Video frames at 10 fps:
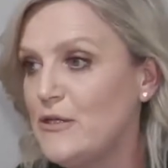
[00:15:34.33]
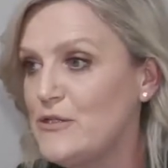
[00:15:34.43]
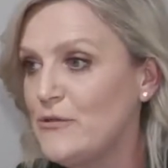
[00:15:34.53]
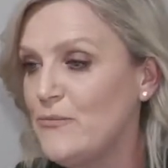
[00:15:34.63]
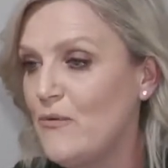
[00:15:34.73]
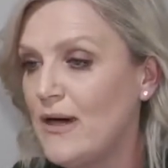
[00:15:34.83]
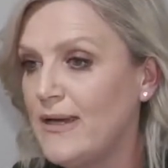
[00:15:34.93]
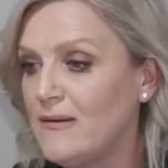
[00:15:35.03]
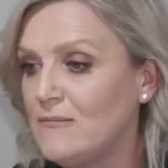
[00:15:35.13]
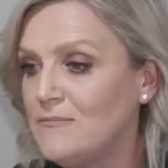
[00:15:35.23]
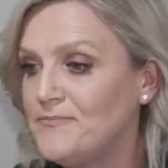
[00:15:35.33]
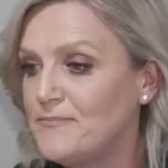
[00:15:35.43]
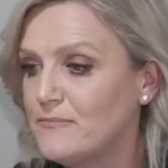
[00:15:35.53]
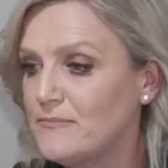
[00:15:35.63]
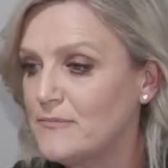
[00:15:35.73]
you to my
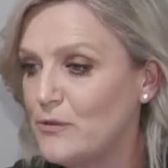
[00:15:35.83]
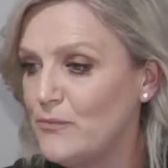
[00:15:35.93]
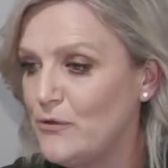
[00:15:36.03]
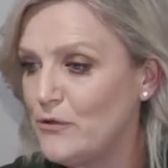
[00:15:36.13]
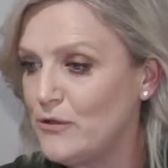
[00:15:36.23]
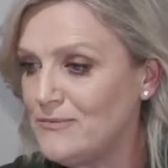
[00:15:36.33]
computer.